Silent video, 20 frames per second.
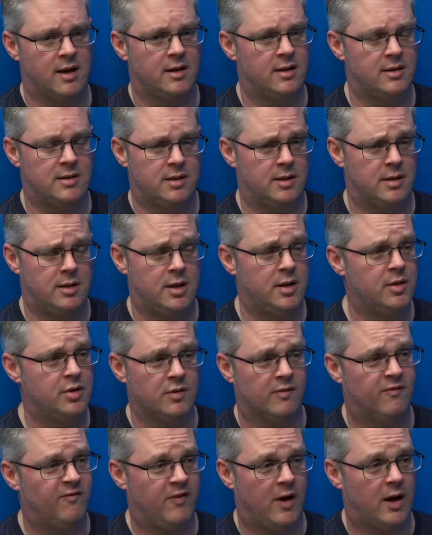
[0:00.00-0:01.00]
and it's the
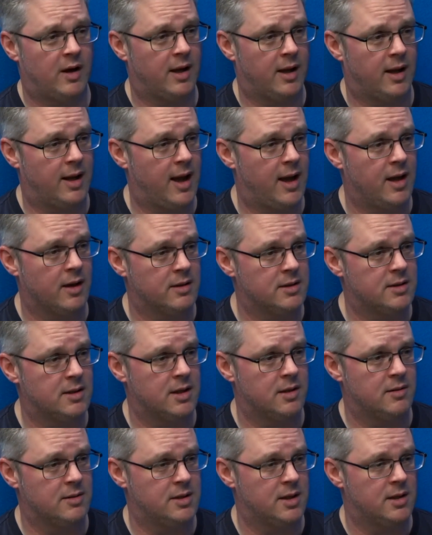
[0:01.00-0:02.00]
usual fucking chaos
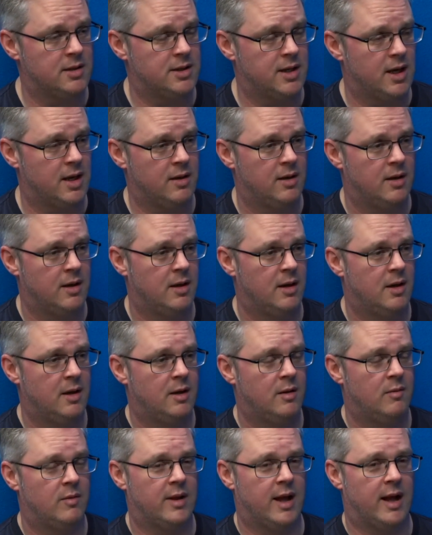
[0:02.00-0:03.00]
that you associate
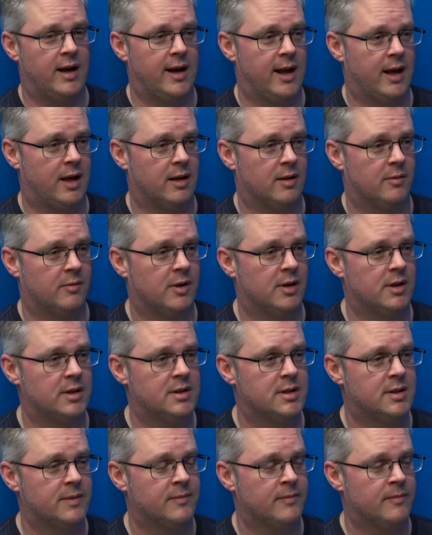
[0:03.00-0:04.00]
with that neck of the
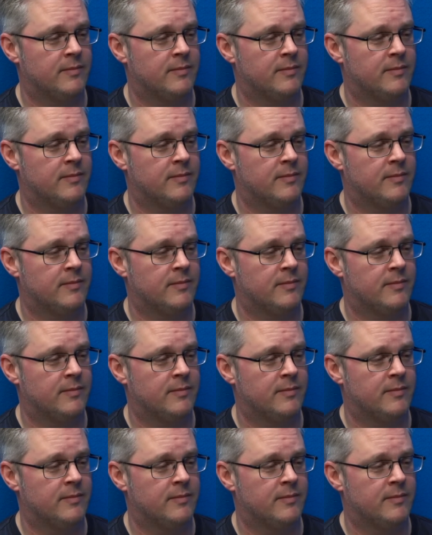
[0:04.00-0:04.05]
woods.